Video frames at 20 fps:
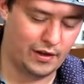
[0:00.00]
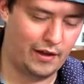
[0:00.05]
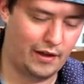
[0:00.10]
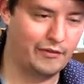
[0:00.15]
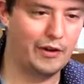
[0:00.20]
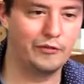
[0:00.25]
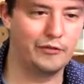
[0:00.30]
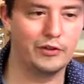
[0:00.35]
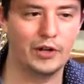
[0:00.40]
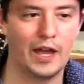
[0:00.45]

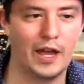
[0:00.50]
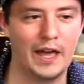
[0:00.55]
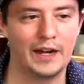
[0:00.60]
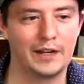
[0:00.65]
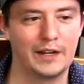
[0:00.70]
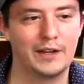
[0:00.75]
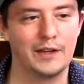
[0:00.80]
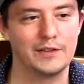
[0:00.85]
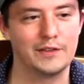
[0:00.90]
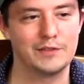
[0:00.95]
had
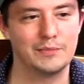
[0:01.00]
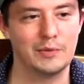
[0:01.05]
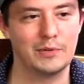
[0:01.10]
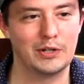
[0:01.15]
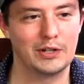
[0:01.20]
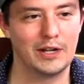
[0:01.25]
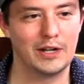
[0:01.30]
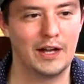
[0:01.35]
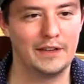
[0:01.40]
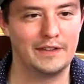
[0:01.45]
a
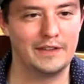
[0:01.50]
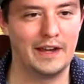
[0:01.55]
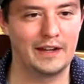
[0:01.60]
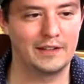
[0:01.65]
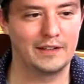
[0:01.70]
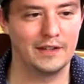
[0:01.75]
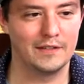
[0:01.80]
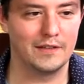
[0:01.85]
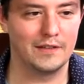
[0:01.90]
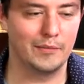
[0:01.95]
customer
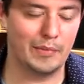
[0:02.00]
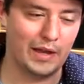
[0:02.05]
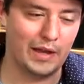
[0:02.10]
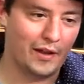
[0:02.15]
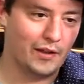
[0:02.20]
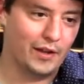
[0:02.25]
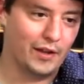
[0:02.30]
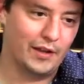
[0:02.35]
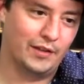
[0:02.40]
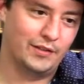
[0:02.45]
contact us
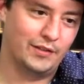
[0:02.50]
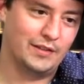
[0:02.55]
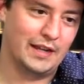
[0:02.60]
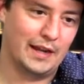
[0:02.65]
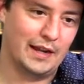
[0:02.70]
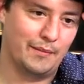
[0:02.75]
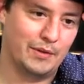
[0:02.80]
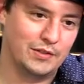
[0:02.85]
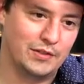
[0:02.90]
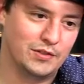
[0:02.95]
about a
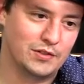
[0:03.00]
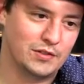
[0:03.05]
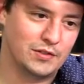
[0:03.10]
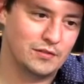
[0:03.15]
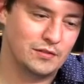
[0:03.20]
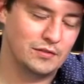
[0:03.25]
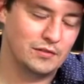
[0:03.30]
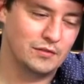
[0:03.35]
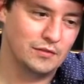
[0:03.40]
damaged